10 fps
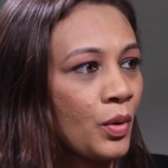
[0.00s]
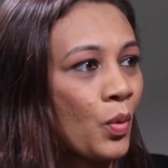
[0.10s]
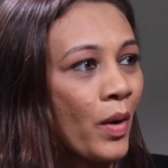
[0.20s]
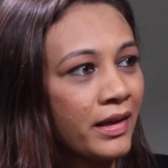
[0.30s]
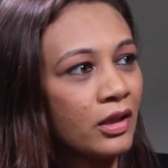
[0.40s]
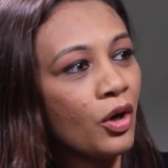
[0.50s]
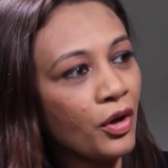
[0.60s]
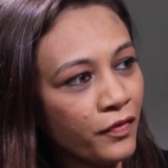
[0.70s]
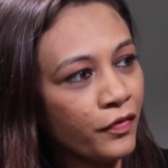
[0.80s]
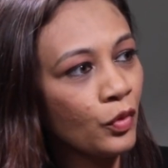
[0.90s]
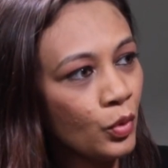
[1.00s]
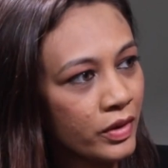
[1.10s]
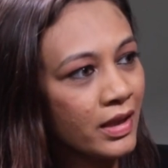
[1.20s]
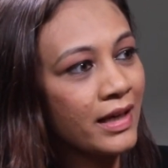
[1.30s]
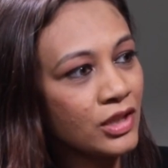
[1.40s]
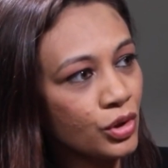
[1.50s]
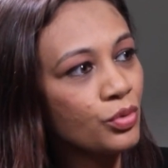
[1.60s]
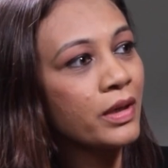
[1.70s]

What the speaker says: quite a lot of food that you